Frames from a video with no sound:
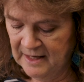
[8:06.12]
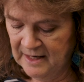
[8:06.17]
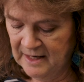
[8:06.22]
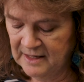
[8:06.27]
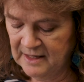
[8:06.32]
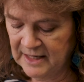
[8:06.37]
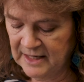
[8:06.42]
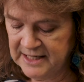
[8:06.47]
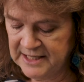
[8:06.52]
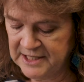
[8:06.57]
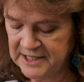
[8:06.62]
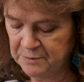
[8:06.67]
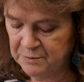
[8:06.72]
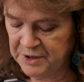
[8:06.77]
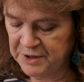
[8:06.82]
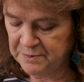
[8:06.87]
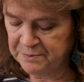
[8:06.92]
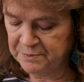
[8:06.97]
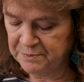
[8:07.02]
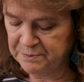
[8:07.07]
And like he did
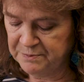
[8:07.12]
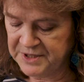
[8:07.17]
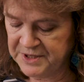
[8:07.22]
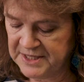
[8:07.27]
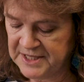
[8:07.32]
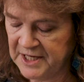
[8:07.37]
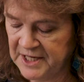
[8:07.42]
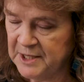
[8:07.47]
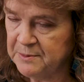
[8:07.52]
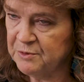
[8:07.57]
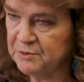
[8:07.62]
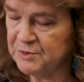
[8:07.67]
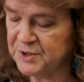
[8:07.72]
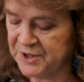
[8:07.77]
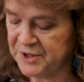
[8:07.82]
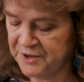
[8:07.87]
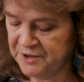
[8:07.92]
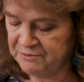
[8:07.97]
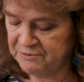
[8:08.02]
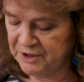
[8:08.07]
with the disciples
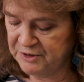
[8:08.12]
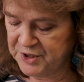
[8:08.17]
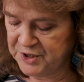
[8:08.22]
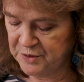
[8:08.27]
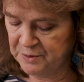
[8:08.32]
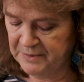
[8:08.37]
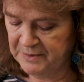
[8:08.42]
on the road to